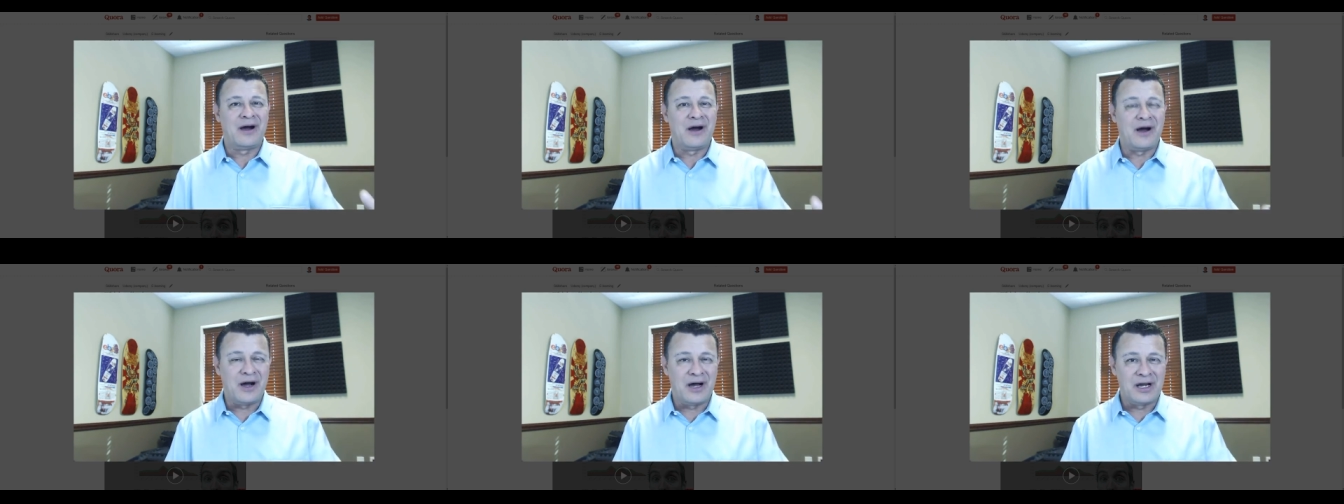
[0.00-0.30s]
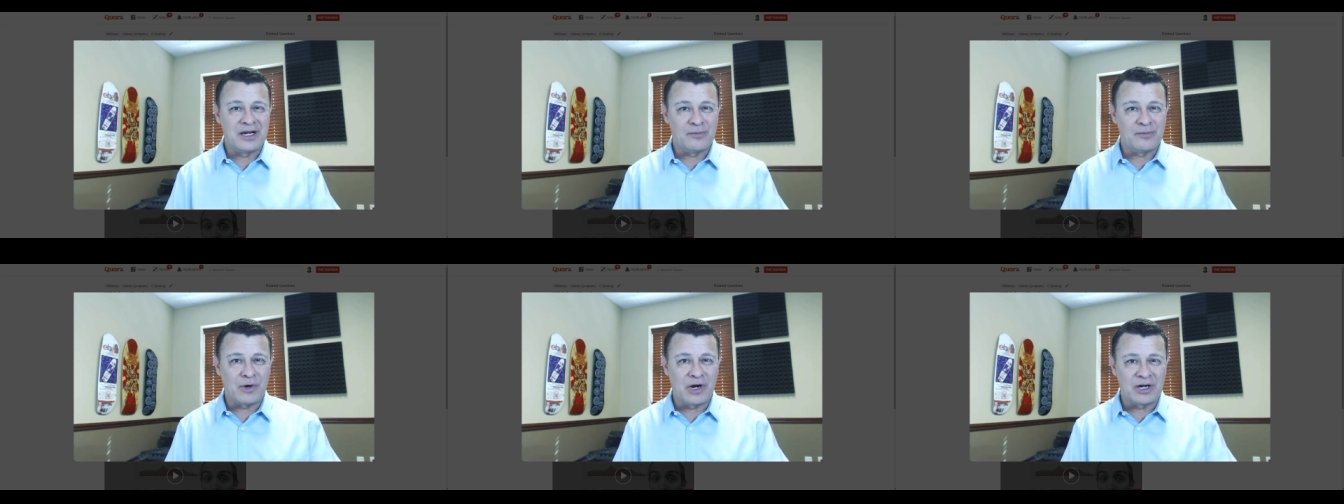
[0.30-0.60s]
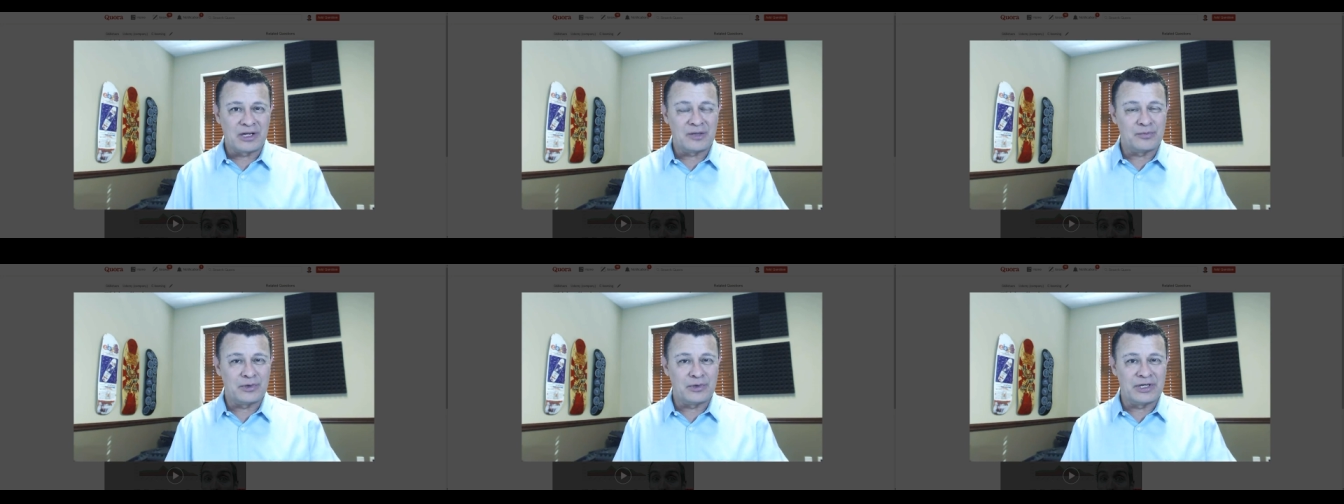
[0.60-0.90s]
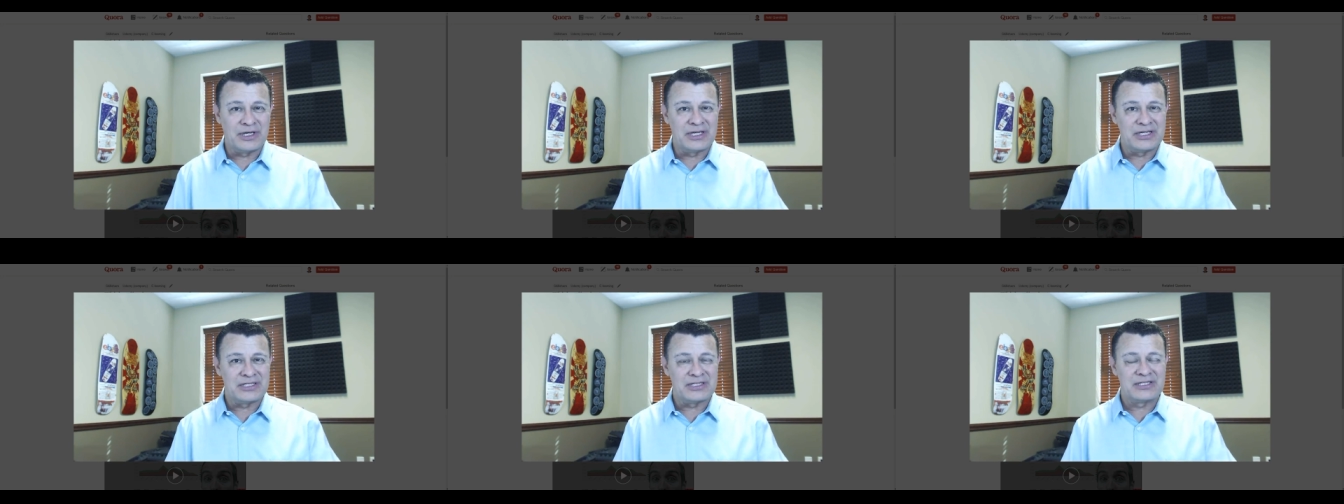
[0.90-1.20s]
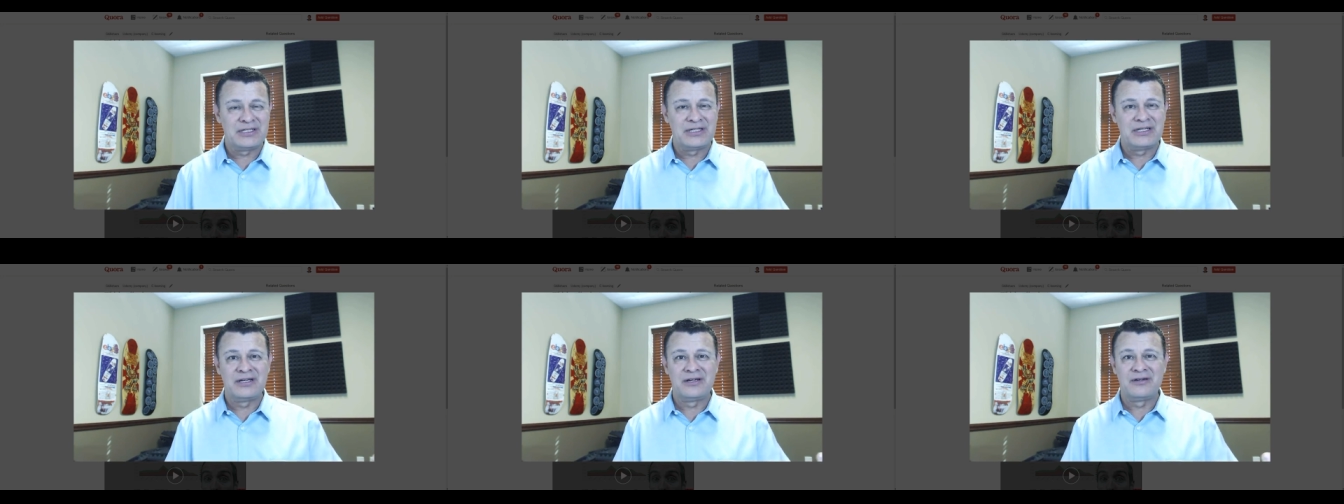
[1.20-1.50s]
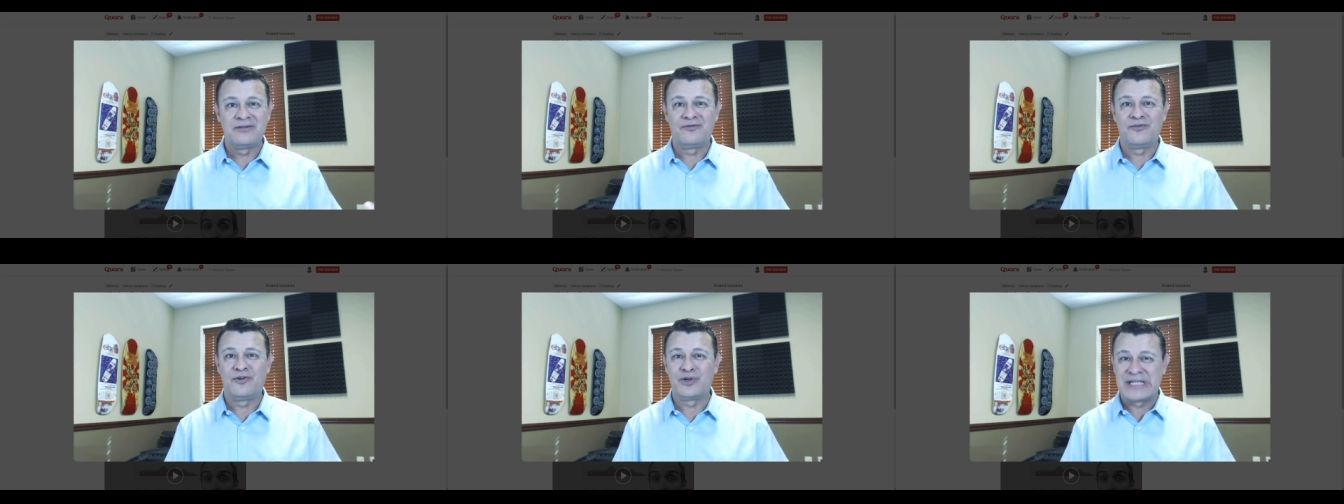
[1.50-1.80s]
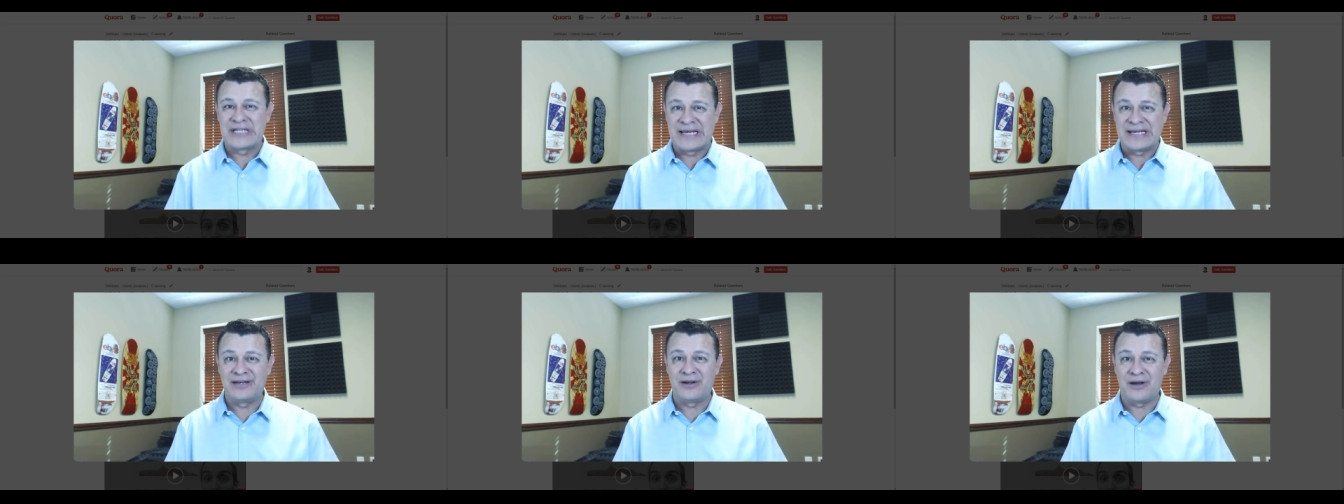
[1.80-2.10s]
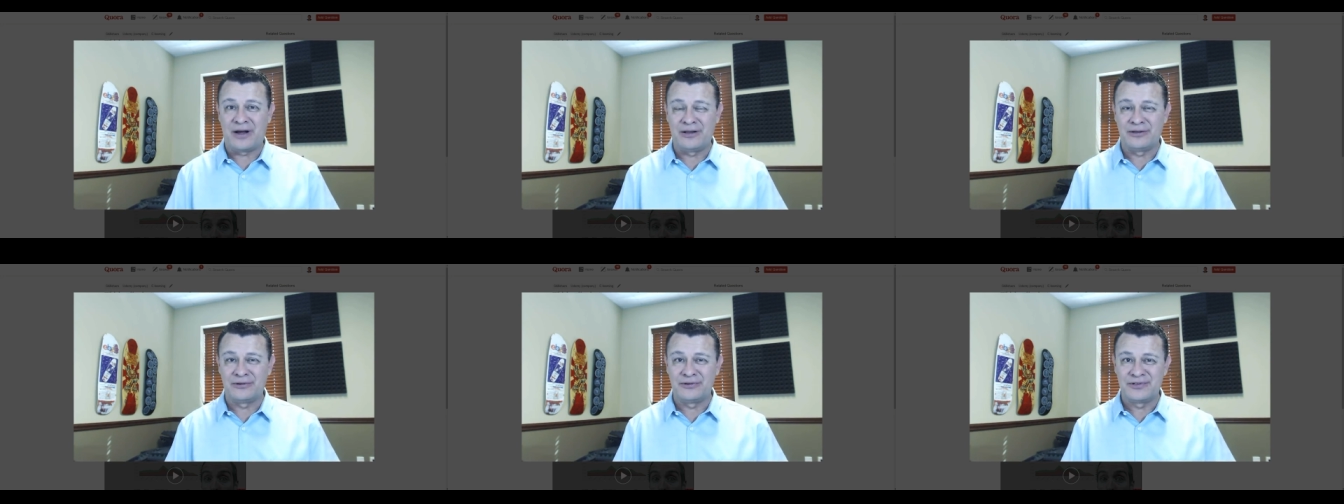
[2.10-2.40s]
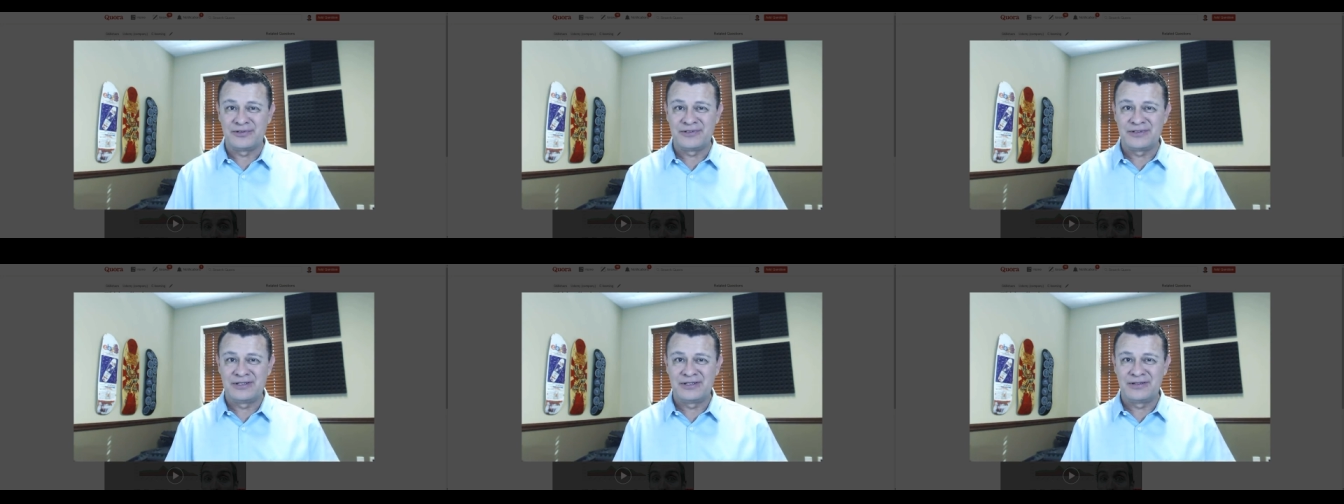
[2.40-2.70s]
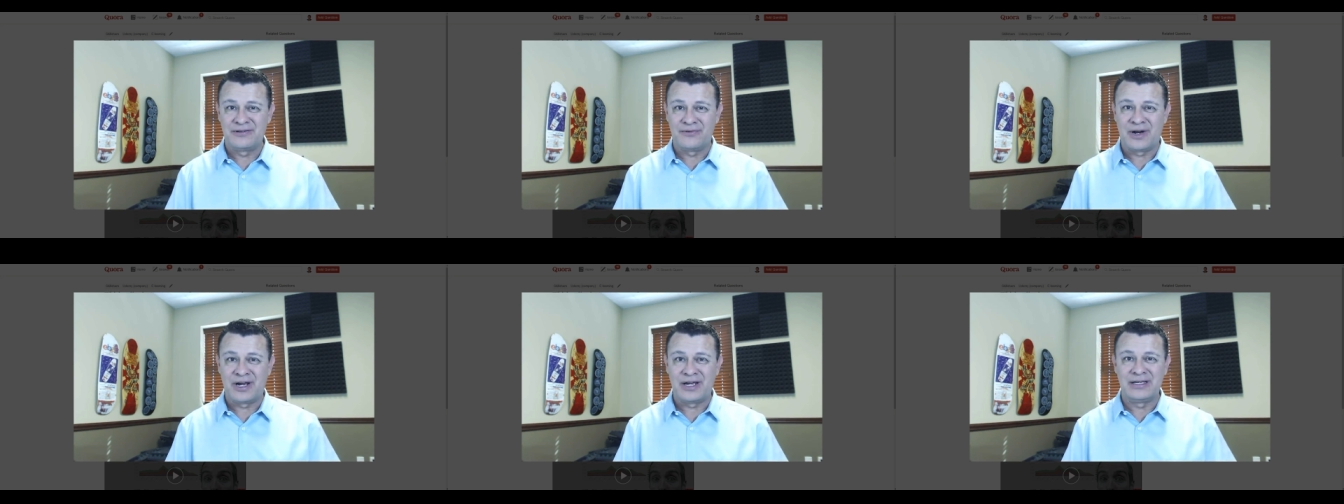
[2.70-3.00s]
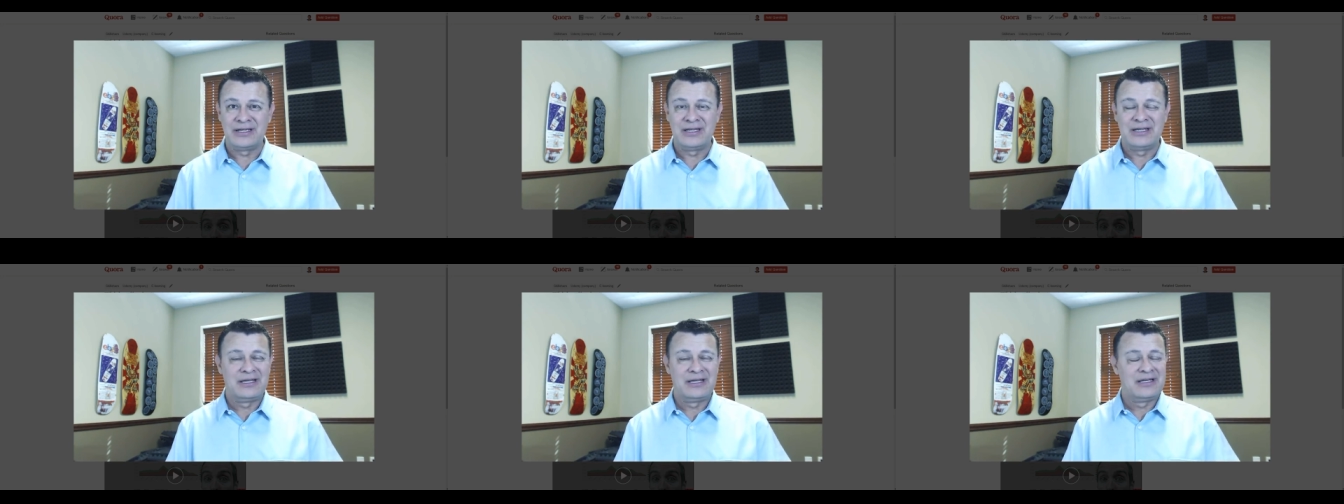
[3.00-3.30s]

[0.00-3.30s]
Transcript: on a marketplace for $10, right?